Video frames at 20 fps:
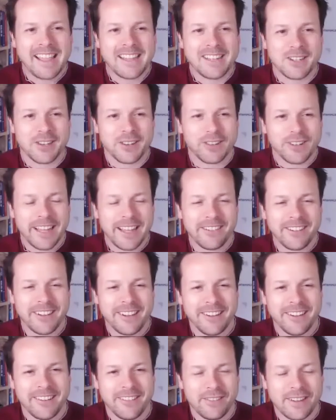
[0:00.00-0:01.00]
John, how are
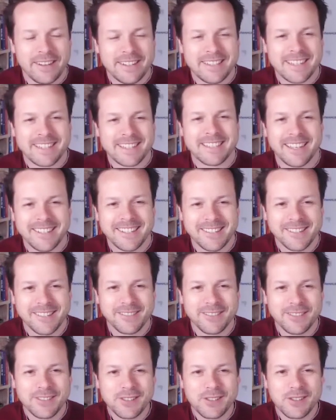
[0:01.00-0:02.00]
you? Fantastic
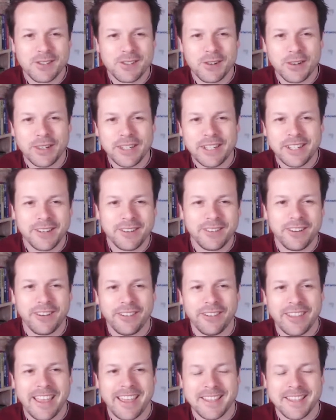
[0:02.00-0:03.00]
to join you
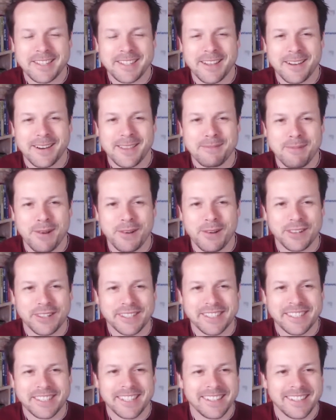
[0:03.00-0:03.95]
on the other side of the pond